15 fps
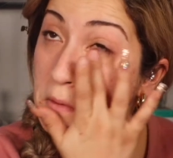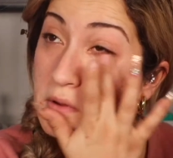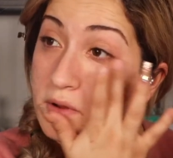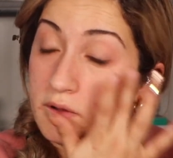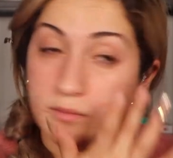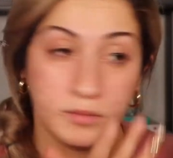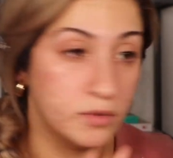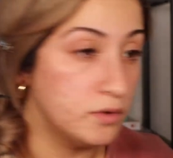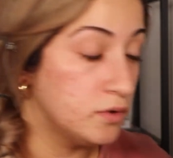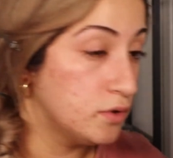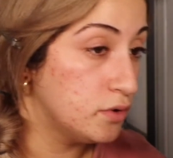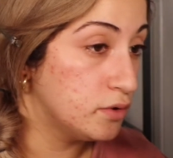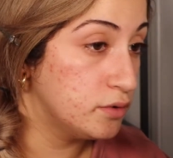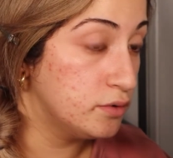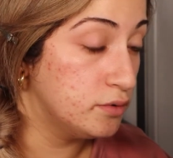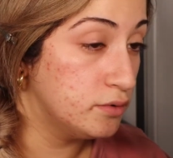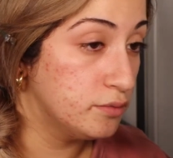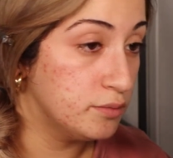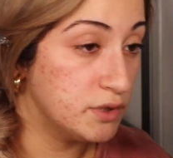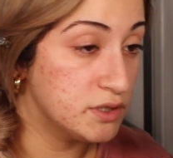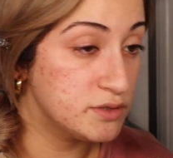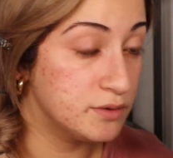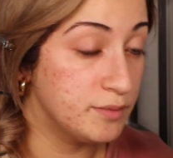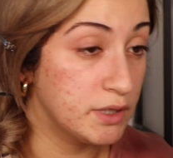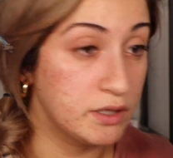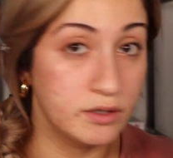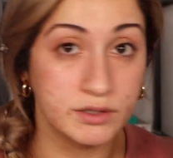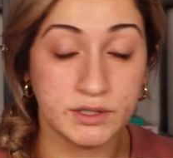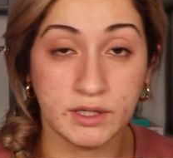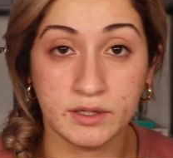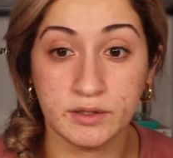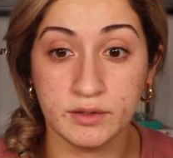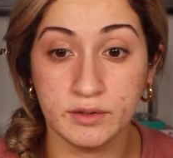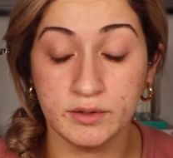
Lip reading: Oh, messed with my contact.